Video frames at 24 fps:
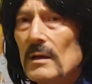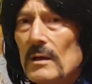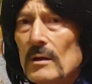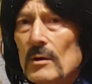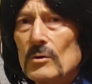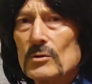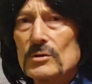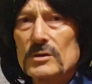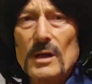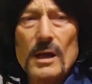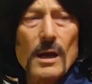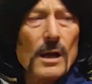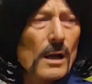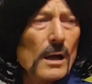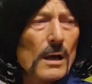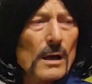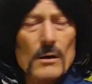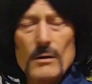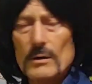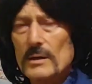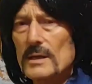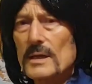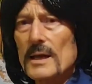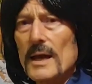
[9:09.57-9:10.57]
who say,
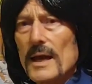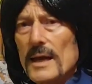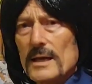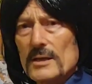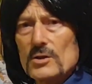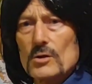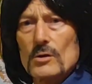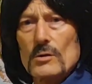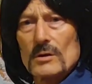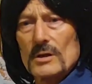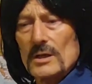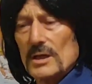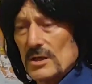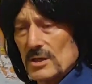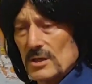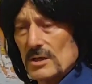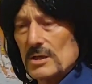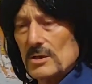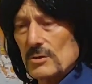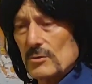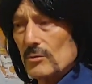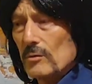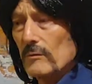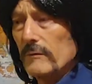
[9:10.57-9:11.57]
oh yes, oh this is
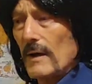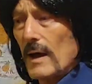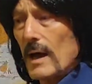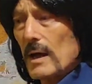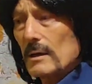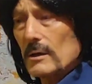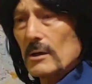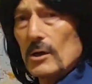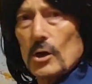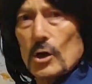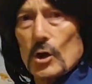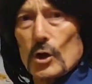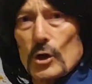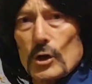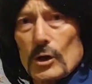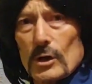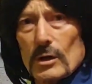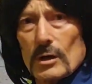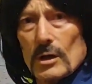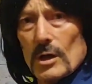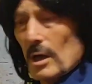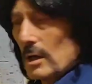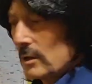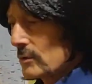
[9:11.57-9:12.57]

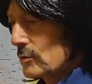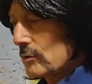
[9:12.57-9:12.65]
Giovanni,